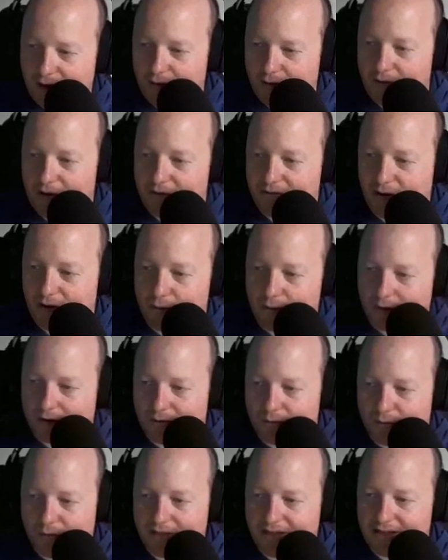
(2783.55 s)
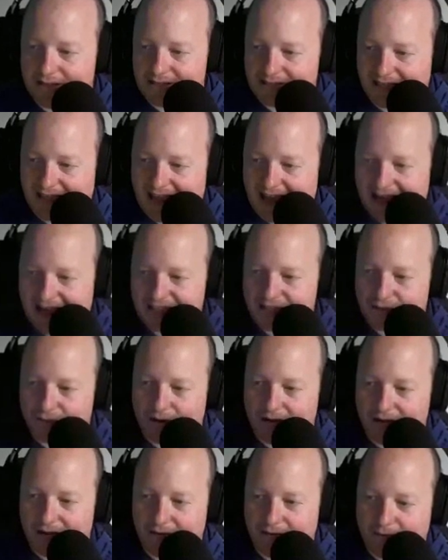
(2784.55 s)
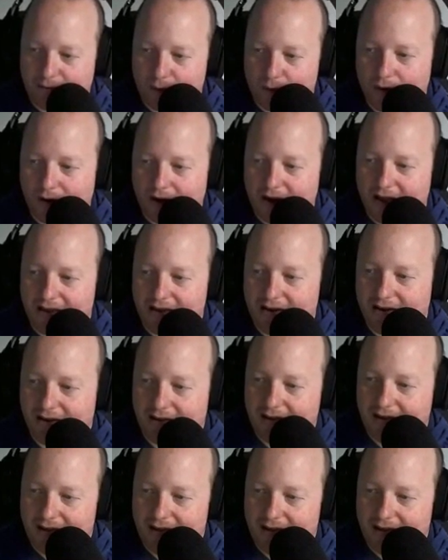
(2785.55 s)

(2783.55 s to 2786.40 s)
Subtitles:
you were with us last week for it,